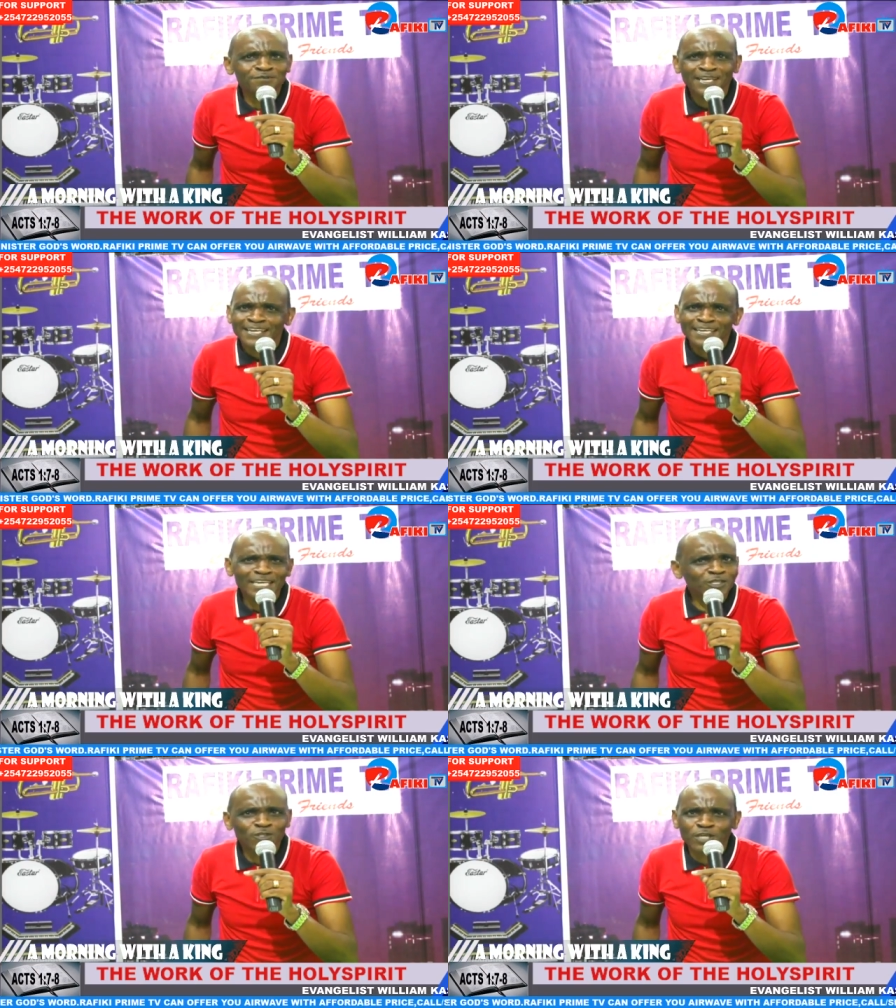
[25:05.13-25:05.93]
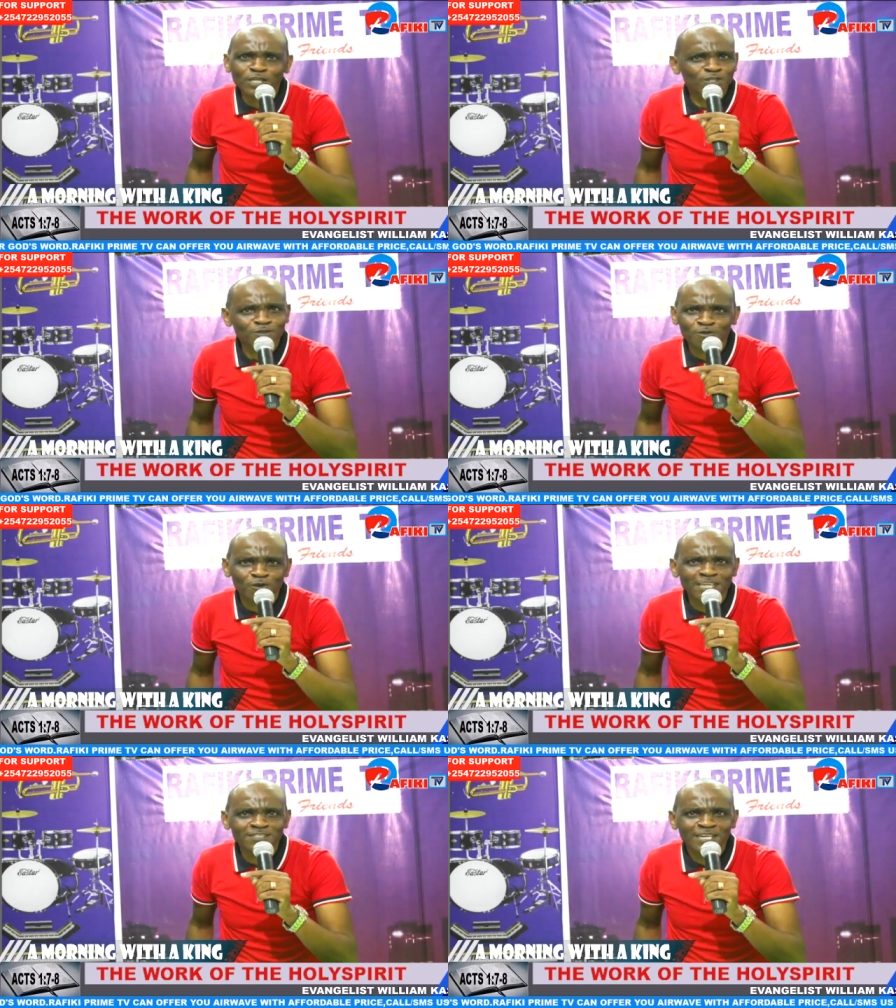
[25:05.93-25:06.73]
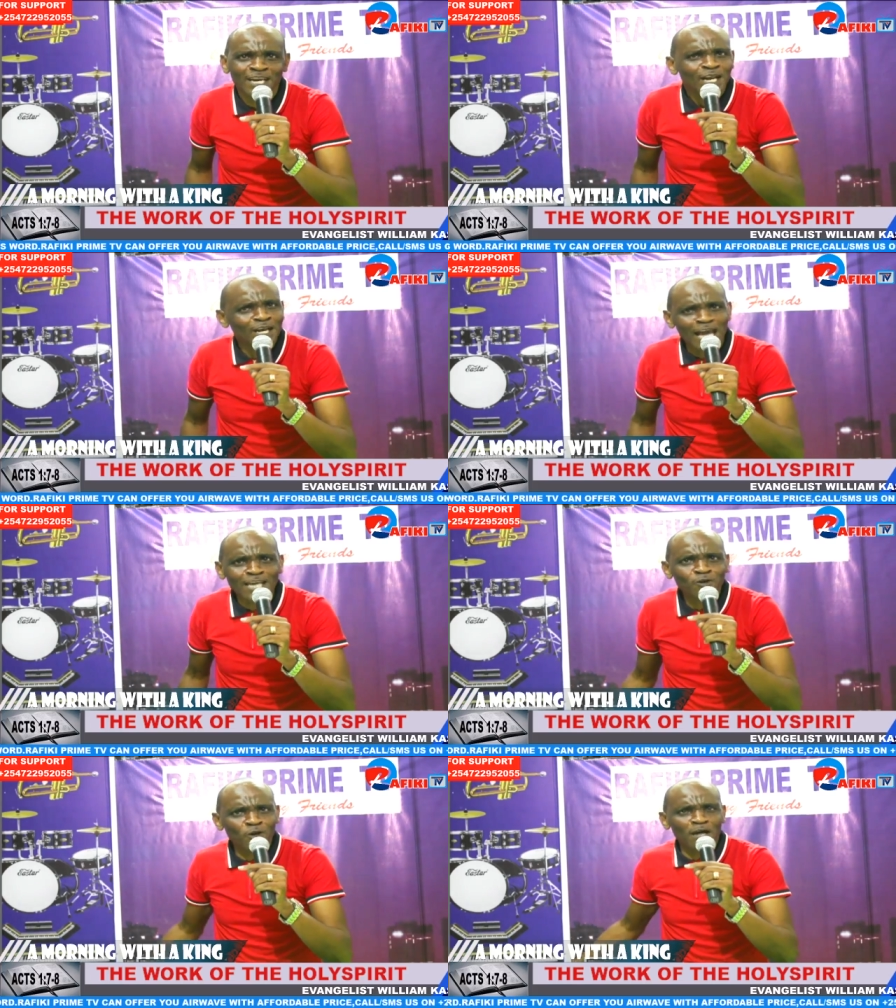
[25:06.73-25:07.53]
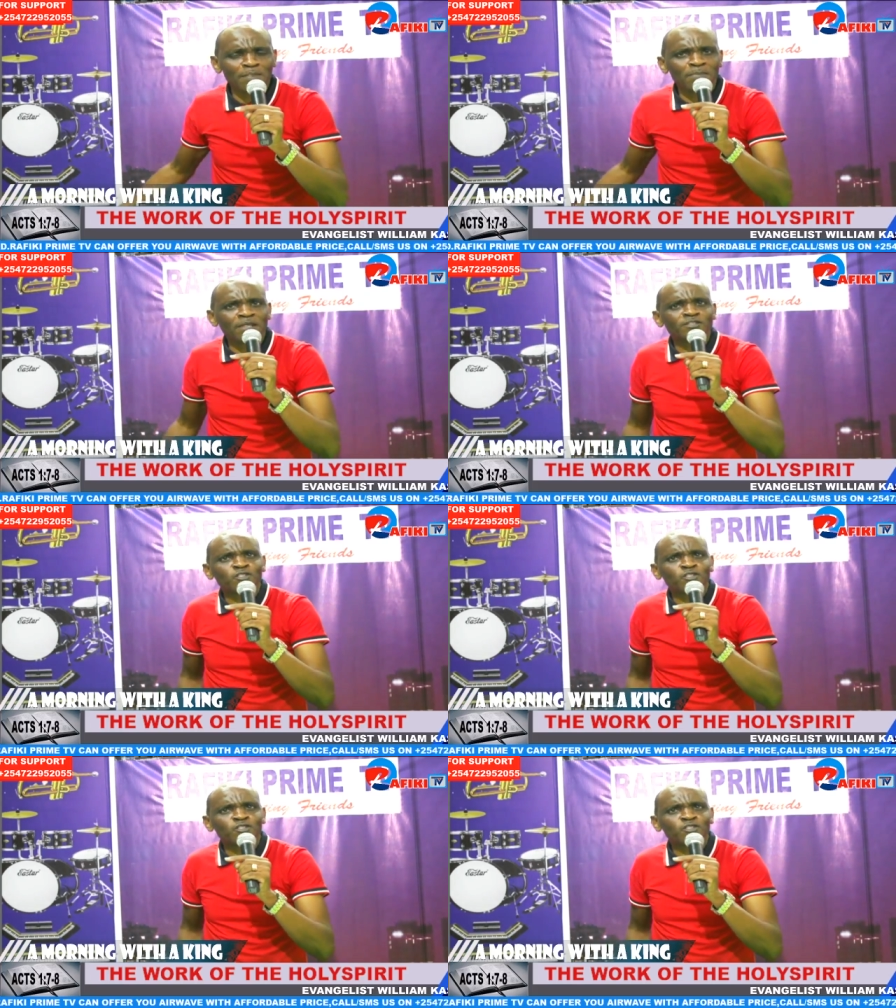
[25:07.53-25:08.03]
in Jesus Christ. Like you know the, the story of